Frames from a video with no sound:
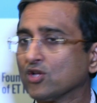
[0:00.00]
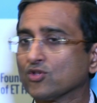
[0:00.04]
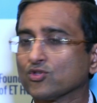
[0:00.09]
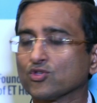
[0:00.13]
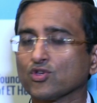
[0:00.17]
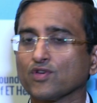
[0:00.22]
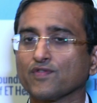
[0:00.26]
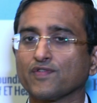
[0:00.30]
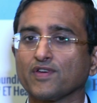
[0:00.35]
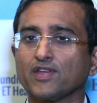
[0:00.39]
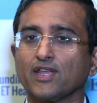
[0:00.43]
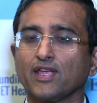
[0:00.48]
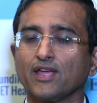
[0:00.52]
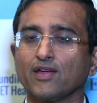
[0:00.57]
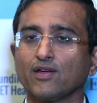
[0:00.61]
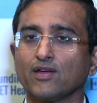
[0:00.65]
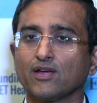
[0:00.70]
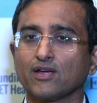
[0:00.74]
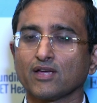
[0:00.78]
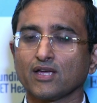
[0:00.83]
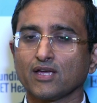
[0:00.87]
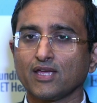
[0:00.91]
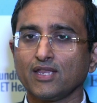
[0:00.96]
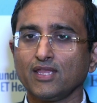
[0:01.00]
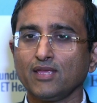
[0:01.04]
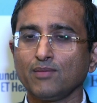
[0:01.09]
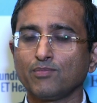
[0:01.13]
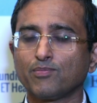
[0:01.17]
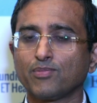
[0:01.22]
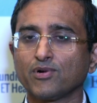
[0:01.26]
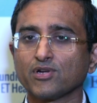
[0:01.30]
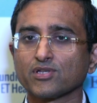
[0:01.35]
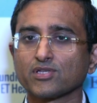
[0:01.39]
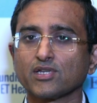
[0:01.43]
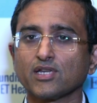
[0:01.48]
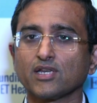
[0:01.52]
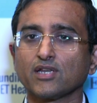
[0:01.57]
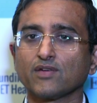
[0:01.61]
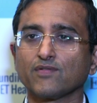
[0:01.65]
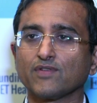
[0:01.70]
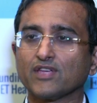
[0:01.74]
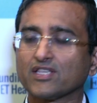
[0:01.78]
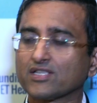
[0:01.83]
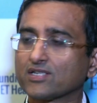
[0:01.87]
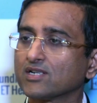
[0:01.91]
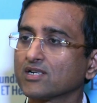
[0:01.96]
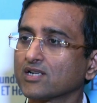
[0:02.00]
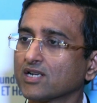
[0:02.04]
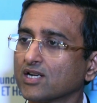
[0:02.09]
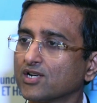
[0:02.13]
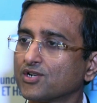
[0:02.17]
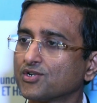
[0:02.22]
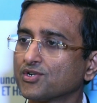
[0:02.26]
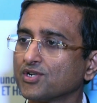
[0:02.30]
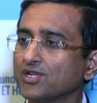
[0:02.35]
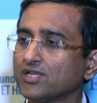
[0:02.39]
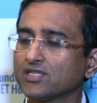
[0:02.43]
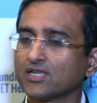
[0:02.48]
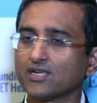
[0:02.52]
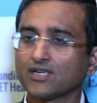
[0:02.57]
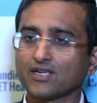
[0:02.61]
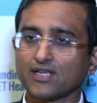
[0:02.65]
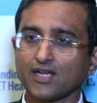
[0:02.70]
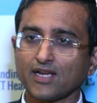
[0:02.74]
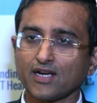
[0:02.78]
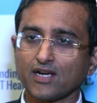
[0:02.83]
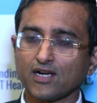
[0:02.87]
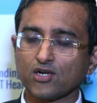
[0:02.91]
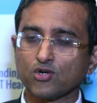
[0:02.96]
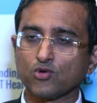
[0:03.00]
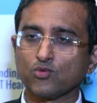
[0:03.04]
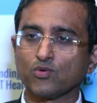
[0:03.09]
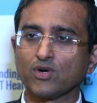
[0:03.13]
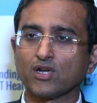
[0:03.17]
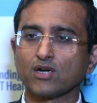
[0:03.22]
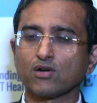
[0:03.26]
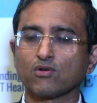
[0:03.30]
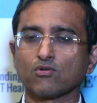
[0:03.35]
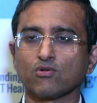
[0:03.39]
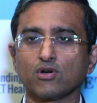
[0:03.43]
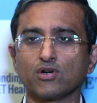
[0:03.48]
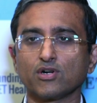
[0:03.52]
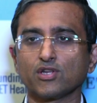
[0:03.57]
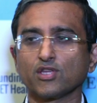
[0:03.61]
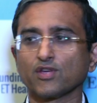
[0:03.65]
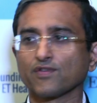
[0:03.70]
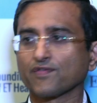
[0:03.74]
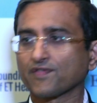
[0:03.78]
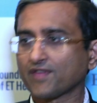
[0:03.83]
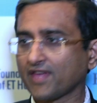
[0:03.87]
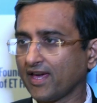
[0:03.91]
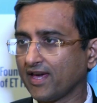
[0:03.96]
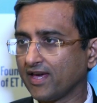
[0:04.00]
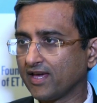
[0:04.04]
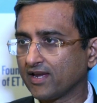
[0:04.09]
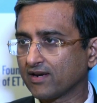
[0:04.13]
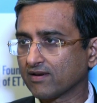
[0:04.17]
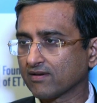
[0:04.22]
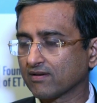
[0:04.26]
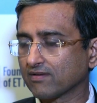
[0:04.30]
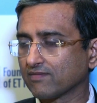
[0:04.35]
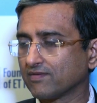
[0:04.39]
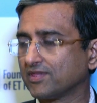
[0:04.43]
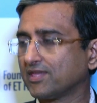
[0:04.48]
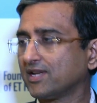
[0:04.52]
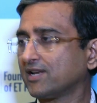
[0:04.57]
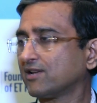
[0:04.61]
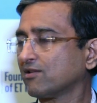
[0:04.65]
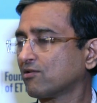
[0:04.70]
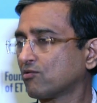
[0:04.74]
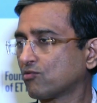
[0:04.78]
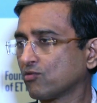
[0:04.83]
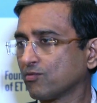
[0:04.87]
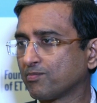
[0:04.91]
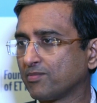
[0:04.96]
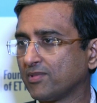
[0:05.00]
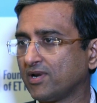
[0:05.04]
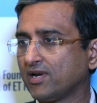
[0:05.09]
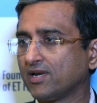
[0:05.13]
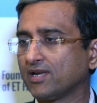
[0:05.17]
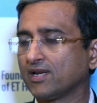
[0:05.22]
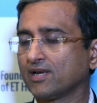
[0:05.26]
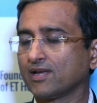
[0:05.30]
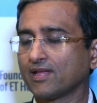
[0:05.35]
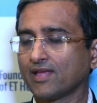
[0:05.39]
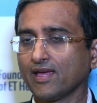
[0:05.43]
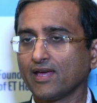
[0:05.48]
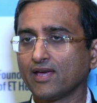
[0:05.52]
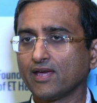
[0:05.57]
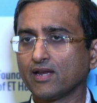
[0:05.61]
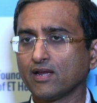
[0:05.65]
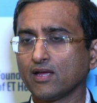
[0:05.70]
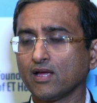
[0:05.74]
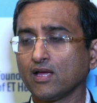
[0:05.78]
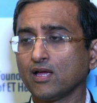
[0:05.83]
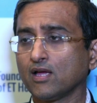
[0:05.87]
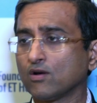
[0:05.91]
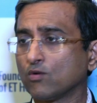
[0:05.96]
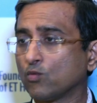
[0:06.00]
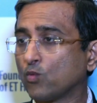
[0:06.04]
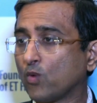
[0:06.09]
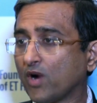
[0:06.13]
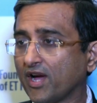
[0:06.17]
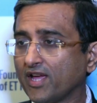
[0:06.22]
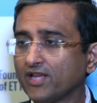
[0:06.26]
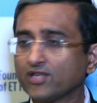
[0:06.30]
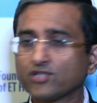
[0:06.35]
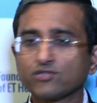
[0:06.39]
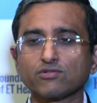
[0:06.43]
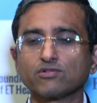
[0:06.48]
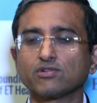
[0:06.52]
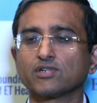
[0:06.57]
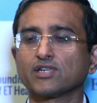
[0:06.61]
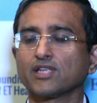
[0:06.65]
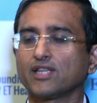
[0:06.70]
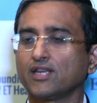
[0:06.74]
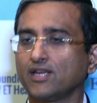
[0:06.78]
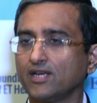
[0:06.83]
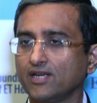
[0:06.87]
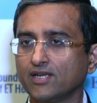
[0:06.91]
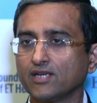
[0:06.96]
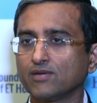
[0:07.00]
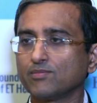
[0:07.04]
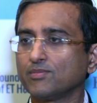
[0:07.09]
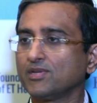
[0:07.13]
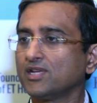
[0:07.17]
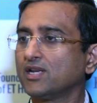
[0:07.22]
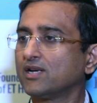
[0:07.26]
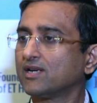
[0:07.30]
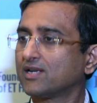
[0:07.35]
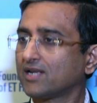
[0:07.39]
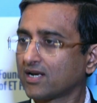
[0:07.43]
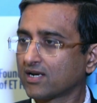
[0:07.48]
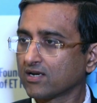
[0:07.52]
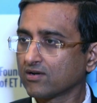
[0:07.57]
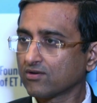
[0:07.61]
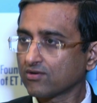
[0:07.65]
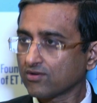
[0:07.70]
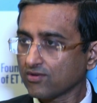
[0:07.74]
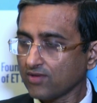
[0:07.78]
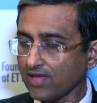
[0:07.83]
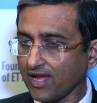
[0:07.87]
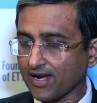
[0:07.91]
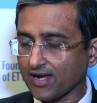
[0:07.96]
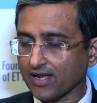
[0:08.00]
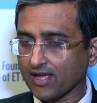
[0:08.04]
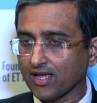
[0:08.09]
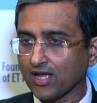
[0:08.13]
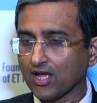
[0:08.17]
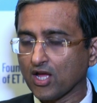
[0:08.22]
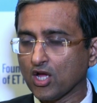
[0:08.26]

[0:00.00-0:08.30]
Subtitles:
So if any person in a Western country is entitled to one quality of care with that equipment and care, why shouldn't an Indian be entitled to that?